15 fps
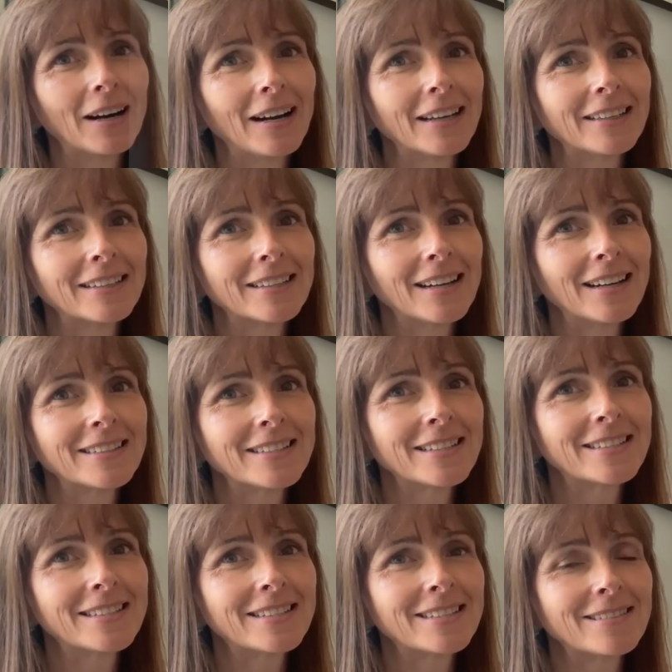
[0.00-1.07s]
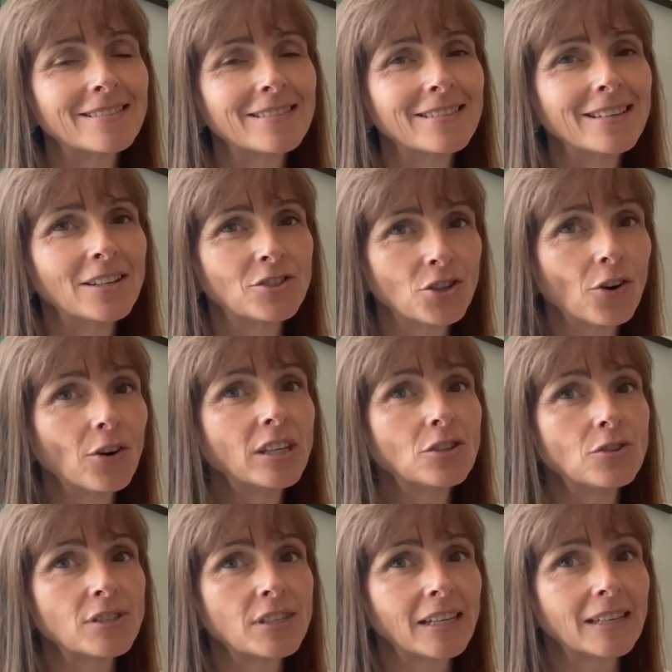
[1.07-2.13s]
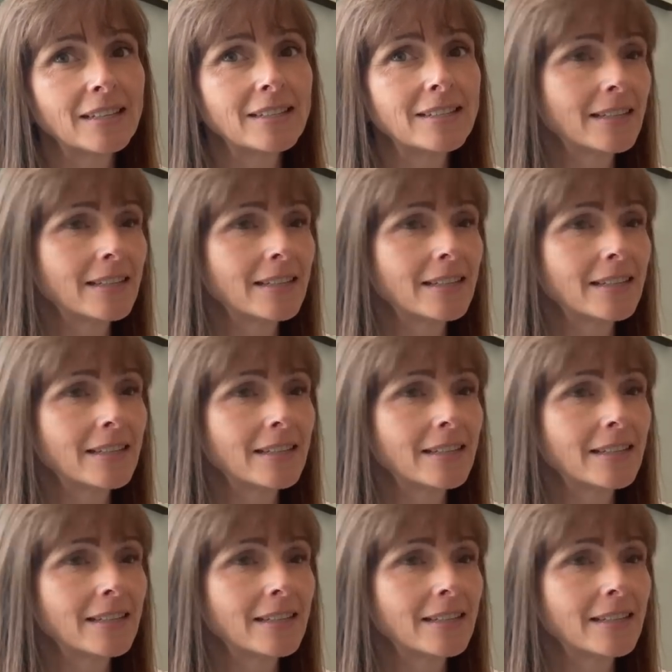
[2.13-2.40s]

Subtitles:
I did enjoy using it.